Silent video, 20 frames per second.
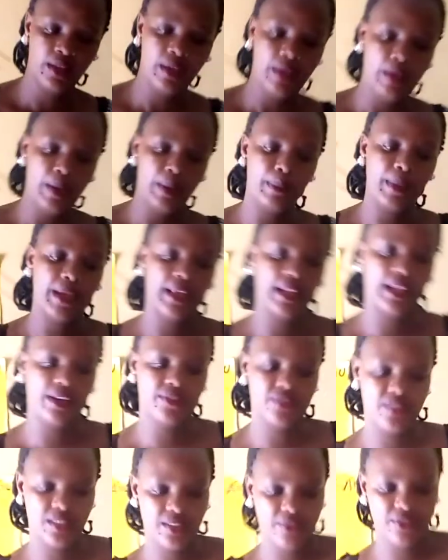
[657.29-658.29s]
My love is
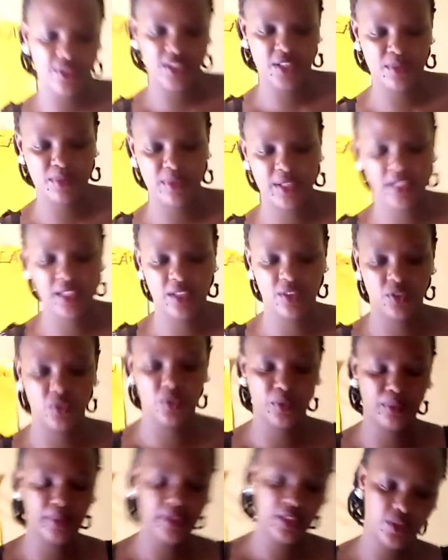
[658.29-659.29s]
the fresh milk in
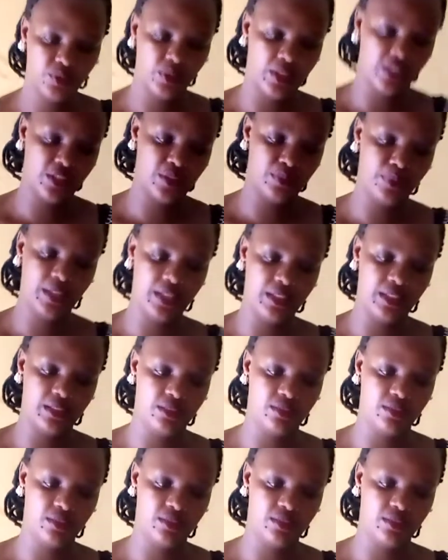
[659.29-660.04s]
within the spear.